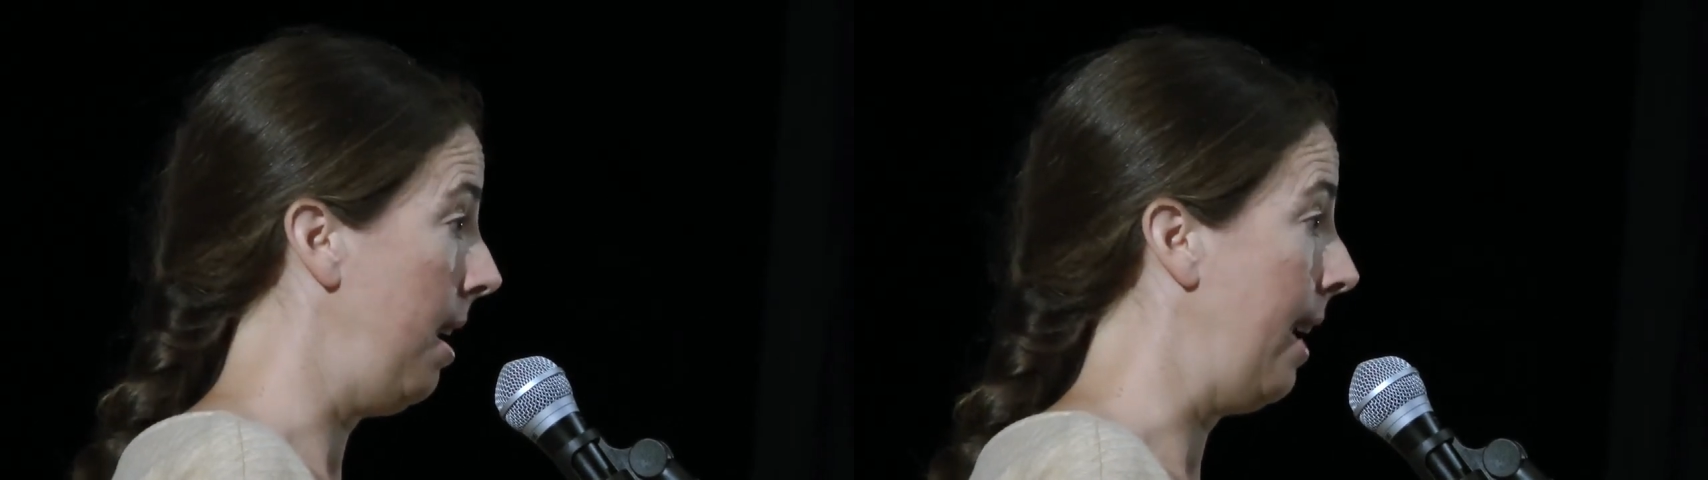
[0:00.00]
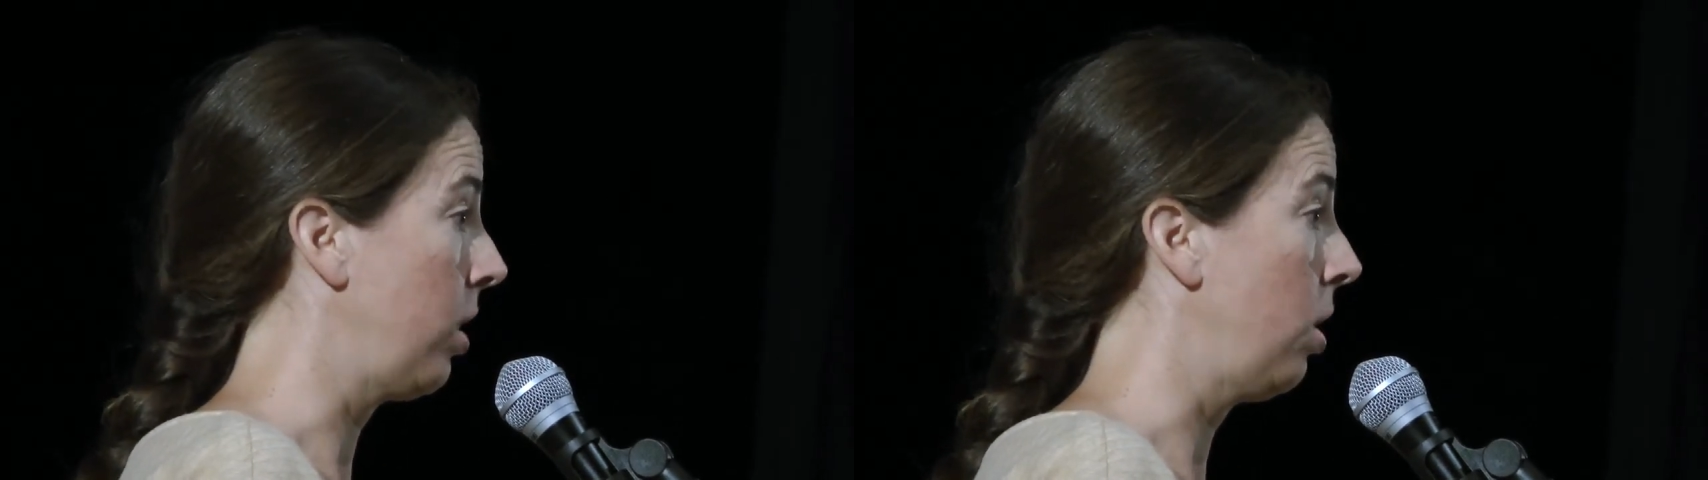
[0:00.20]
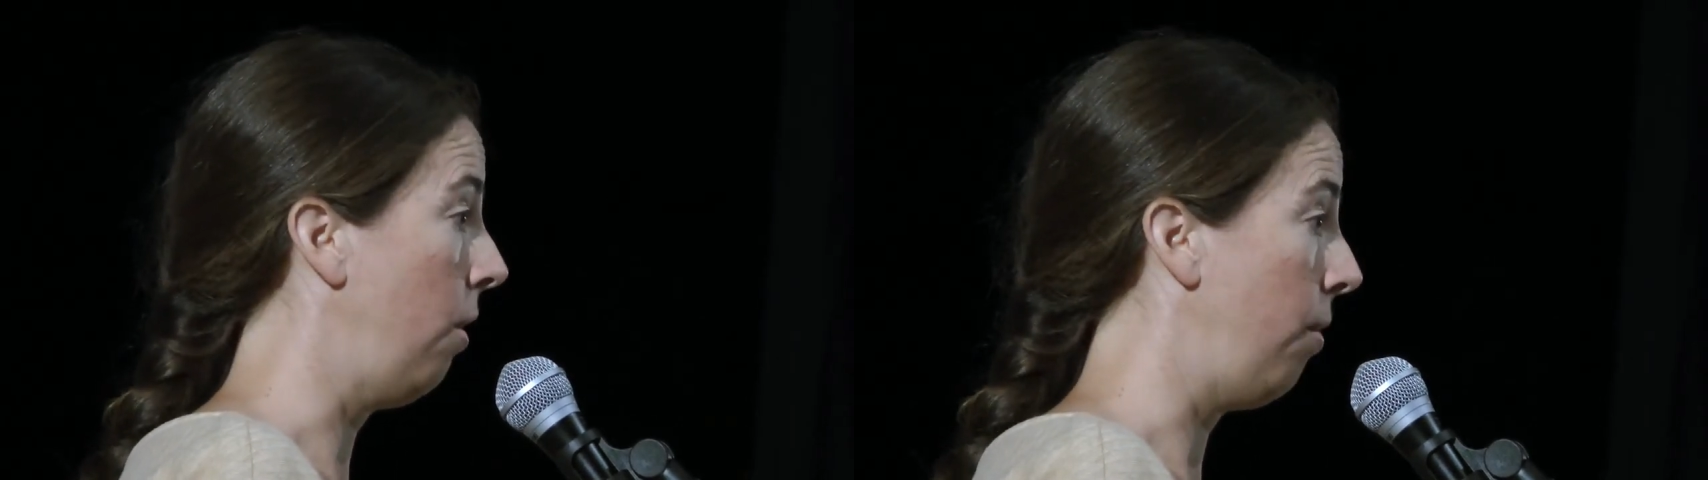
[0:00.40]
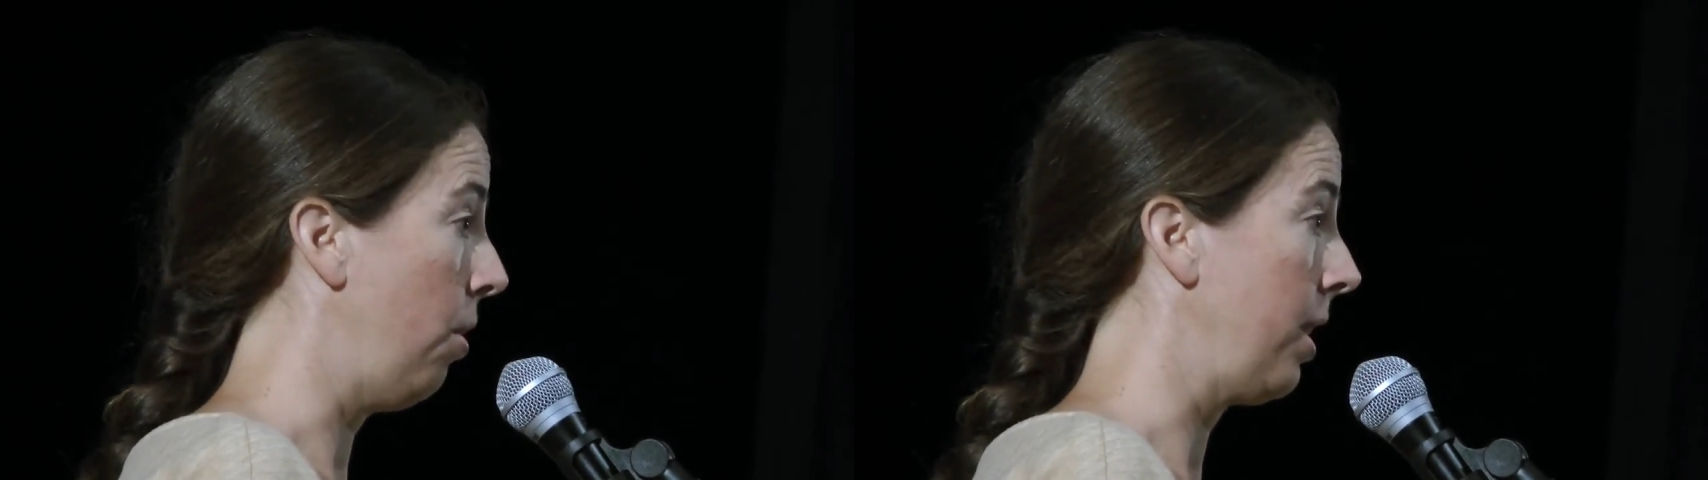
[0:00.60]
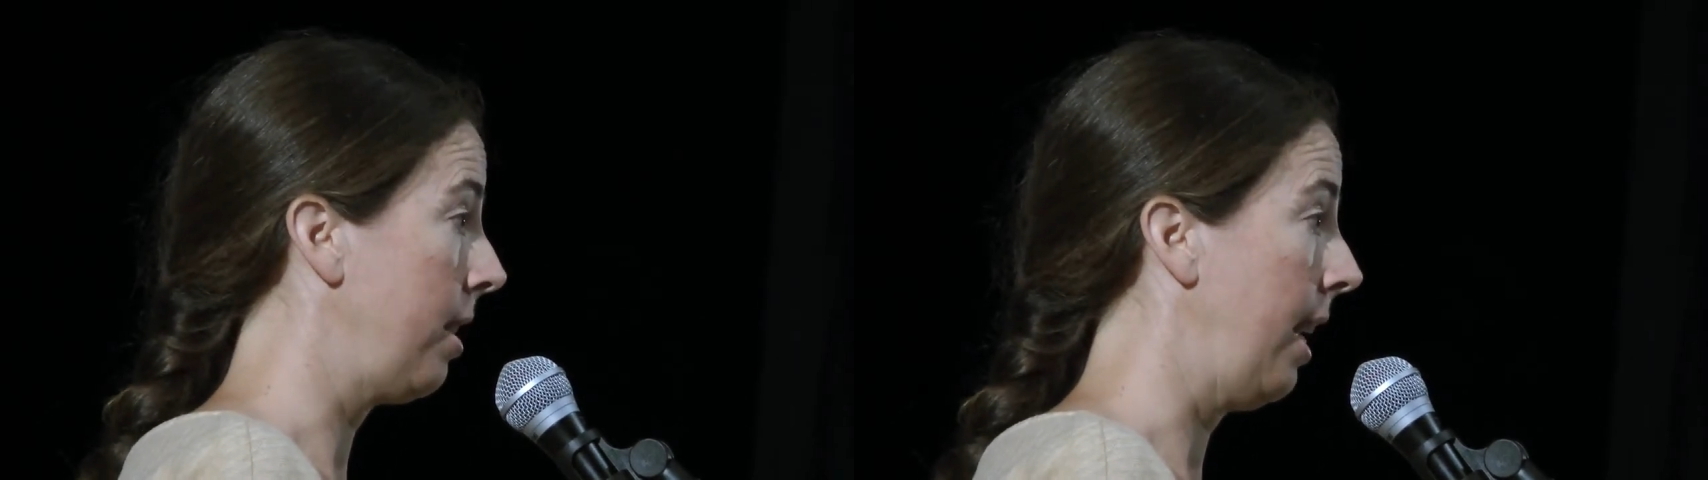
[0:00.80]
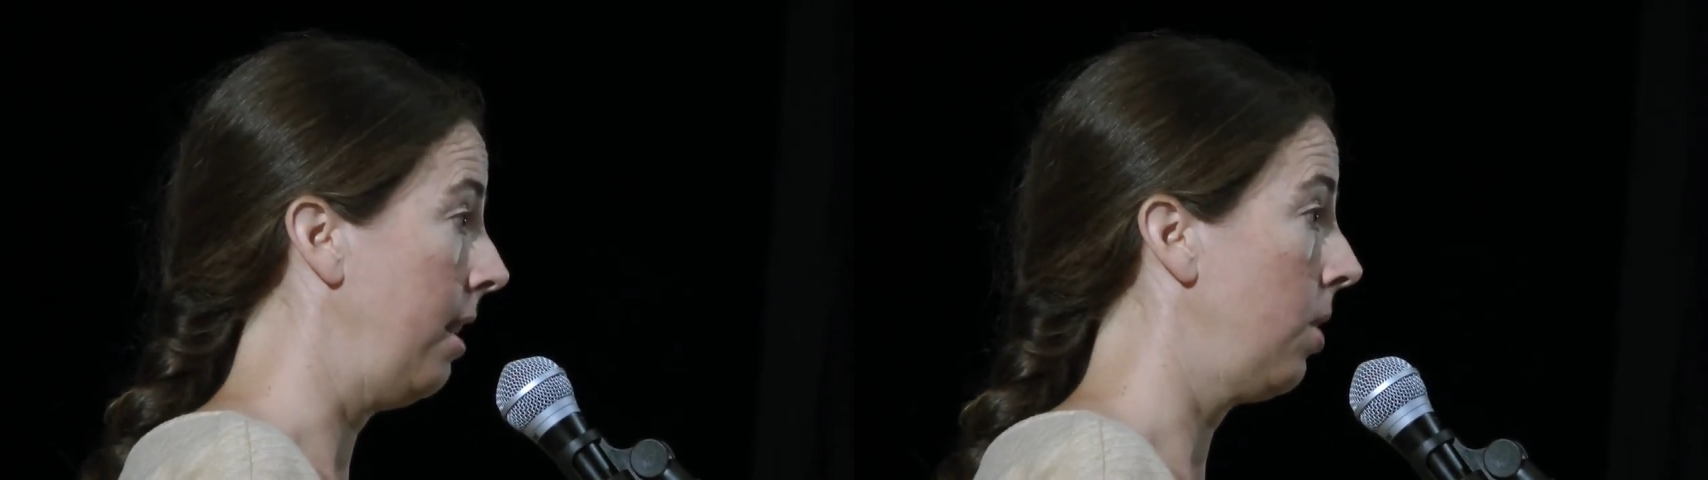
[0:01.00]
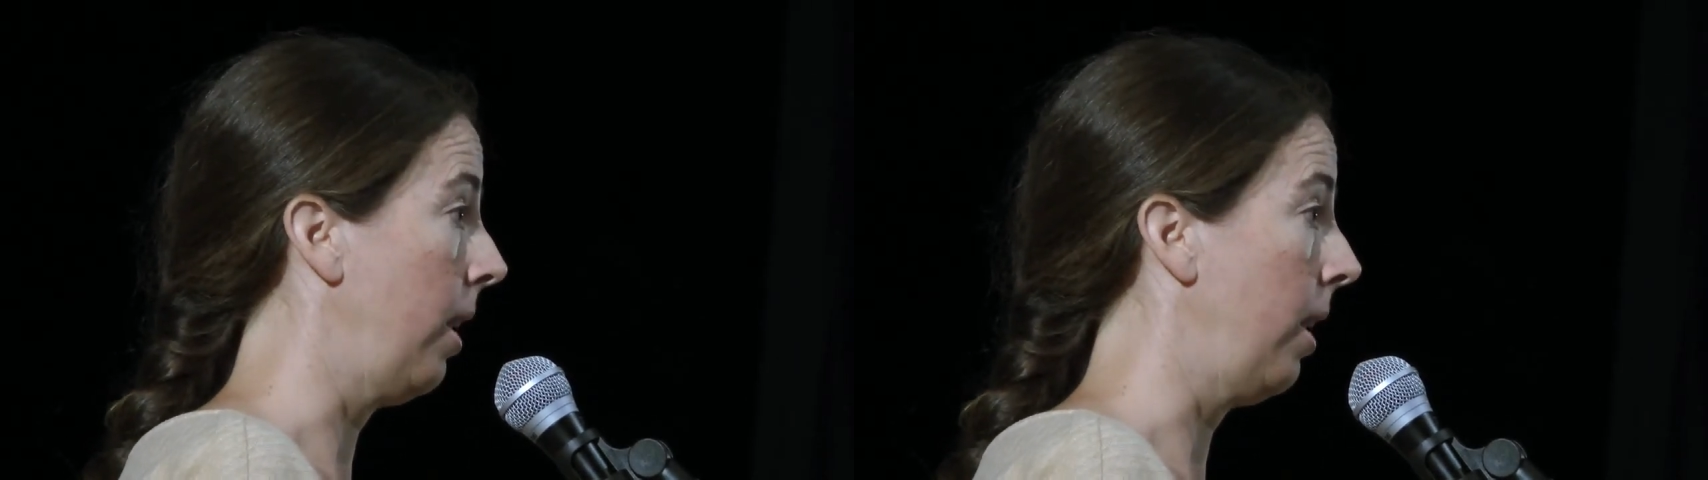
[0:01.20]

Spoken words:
and national forest land,